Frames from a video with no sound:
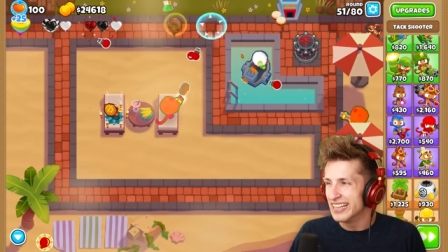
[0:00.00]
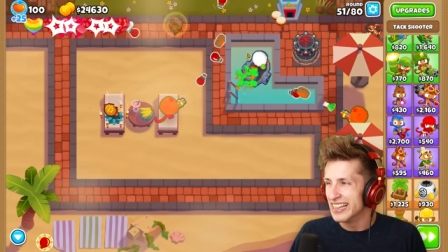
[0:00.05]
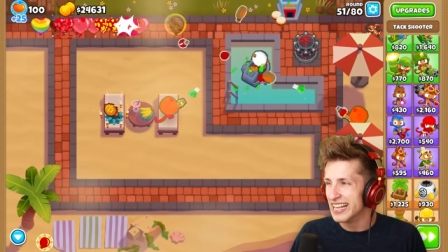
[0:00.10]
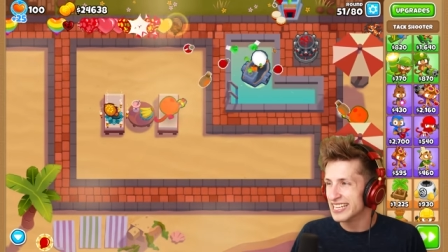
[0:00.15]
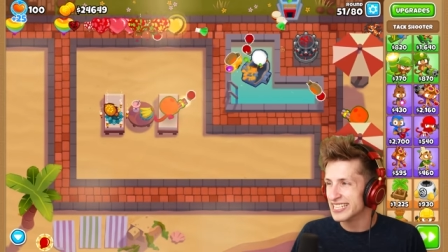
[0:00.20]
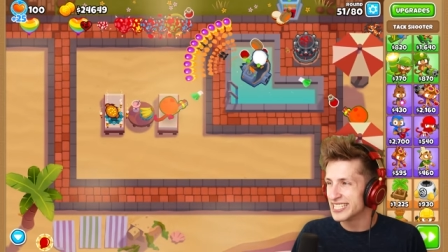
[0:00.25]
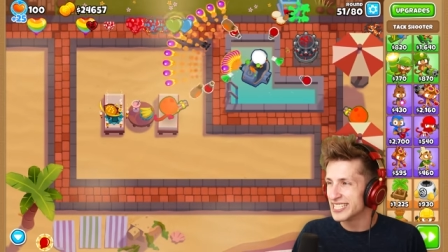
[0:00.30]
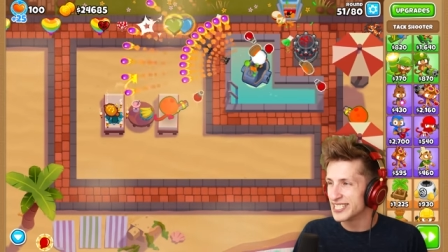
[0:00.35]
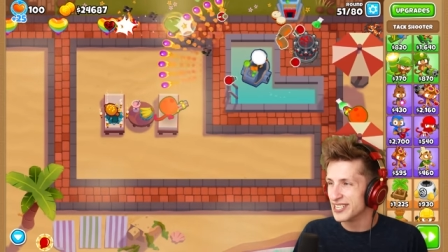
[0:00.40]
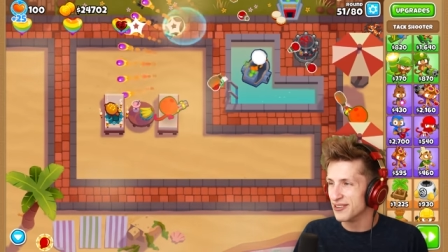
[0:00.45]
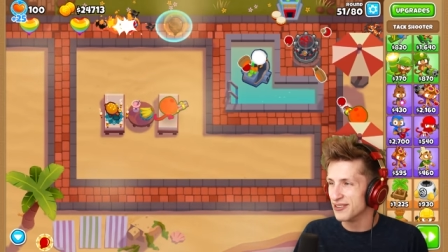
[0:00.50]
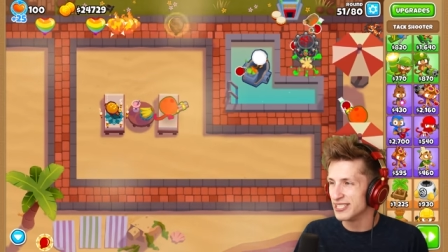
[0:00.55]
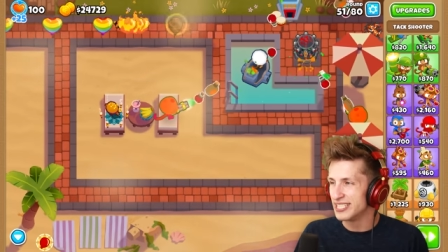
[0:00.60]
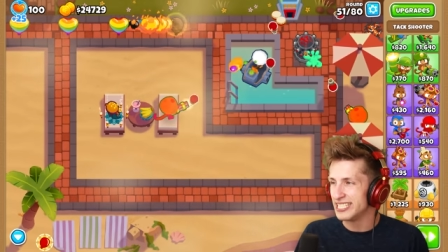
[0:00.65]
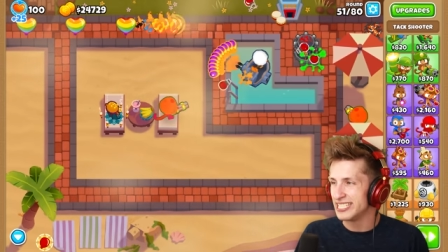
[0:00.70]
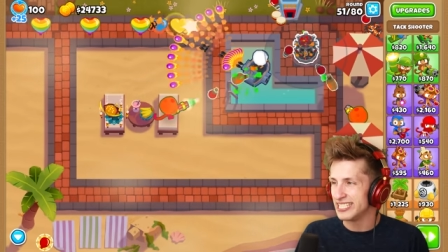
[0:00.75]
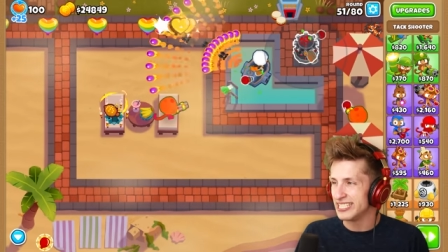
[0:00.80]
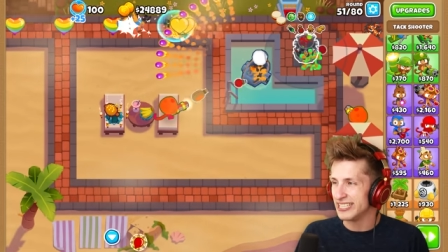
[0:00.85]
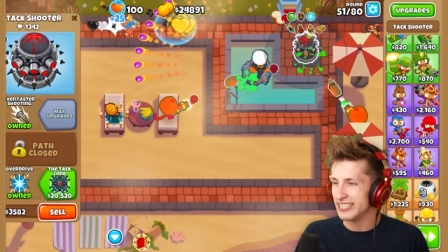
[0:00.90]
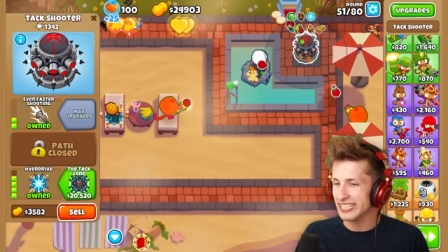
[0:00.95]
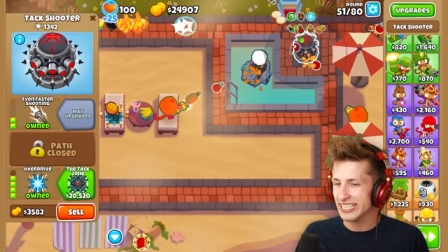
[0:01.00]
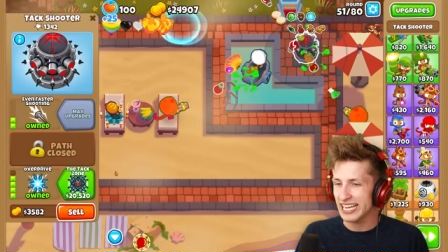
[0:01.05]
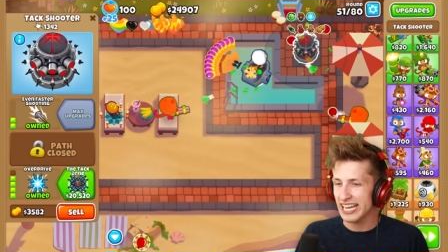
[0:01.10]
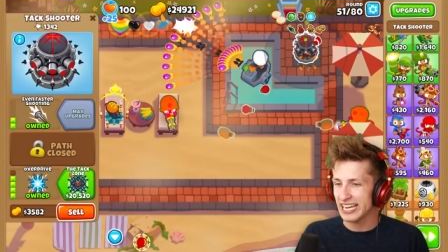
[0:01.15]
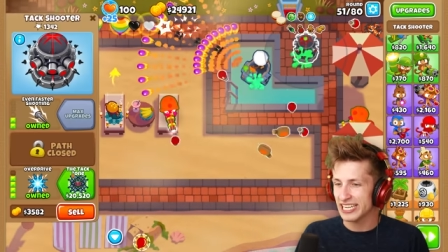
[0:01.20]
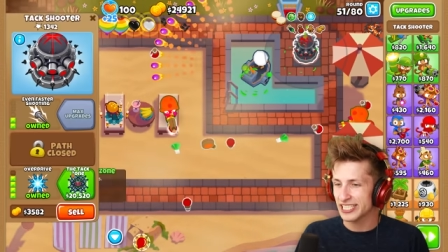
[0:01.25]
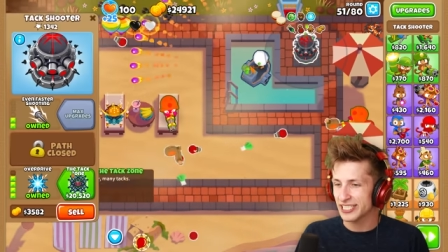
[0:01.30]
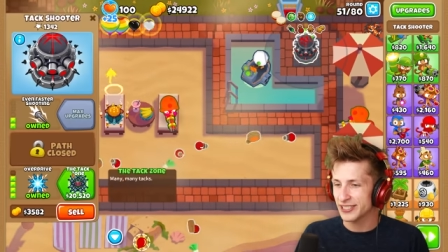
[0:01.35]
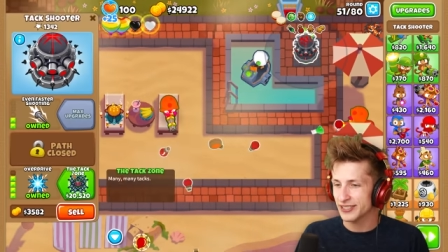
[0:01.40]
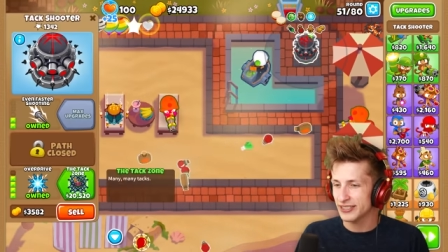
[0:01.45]
That's so silly,
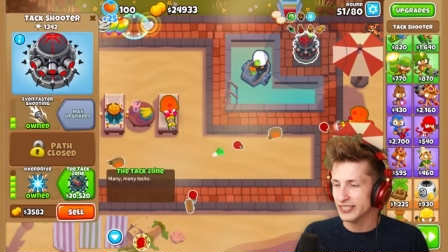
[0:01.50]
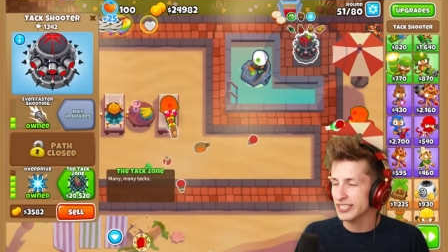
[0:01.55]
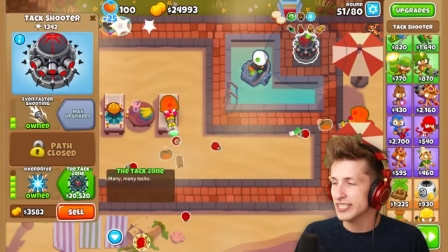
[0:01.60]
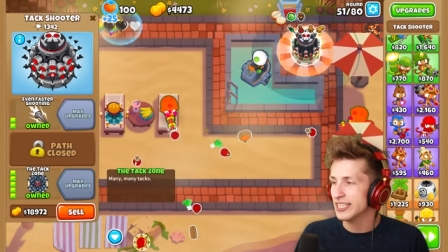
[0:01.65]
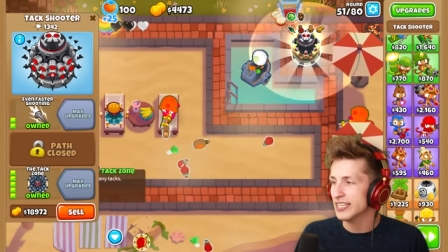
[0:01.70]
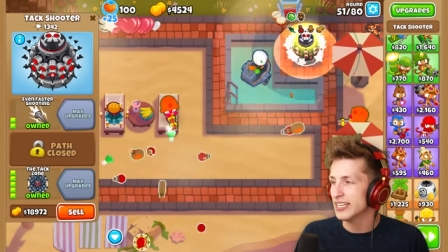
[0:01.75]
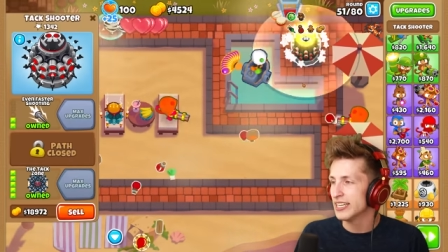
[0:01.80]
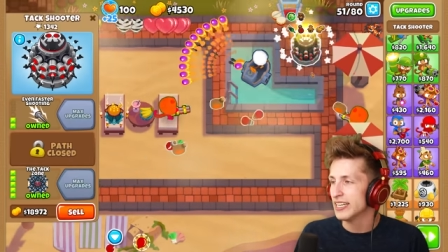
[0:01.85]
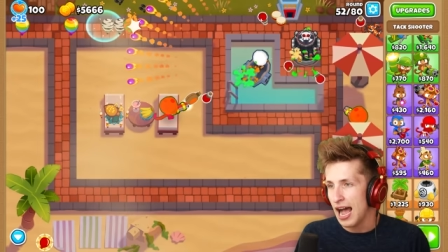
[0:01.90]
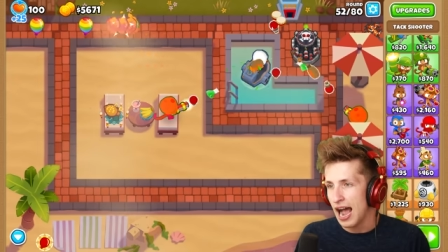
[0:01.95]
actually.